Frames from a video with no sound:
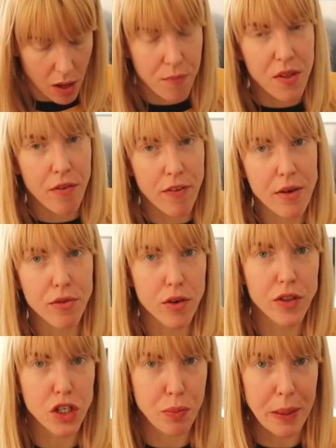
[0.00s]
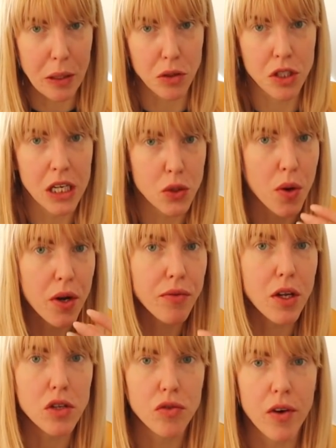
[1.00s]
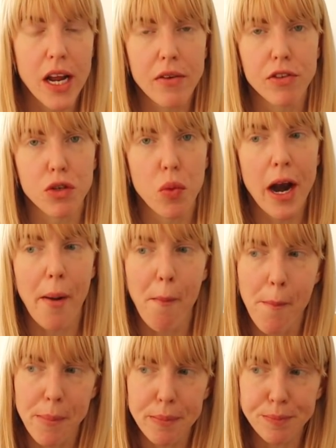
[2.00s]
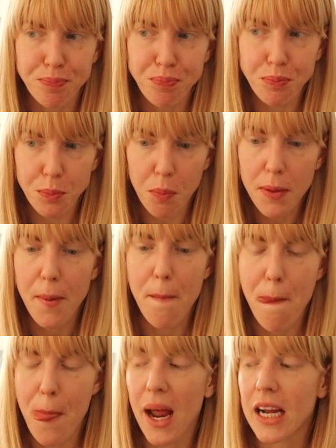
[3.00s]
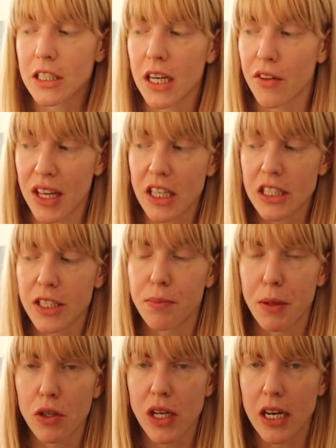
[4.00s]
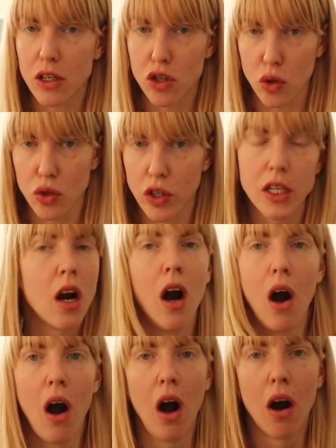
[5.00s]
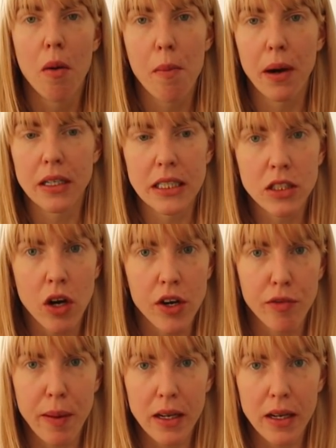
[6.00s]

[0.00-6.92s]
The flavor on this build is one of those flavors where, actually I think it's actually because I added the salt to it, but it kind of